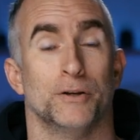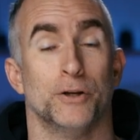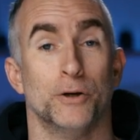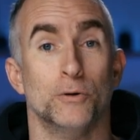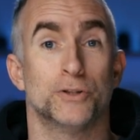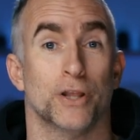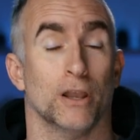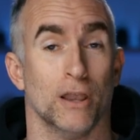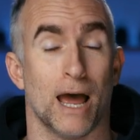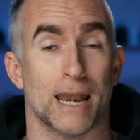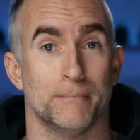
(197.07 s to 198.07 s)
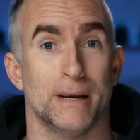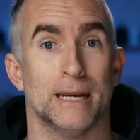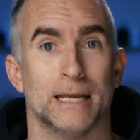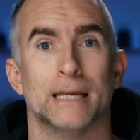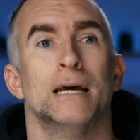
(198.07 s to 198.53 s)
use to light,
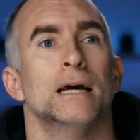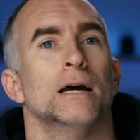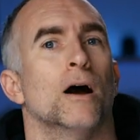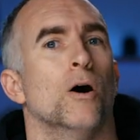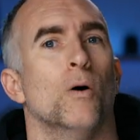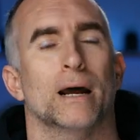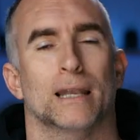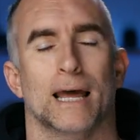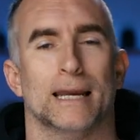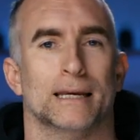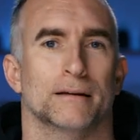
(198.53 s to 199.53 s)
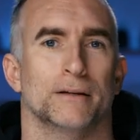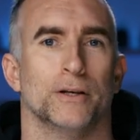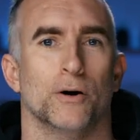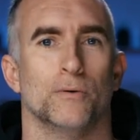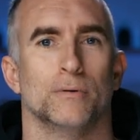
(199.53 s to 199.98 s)
meaning, oh, I'd like,
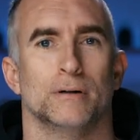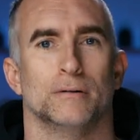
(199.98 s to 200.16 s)
you know,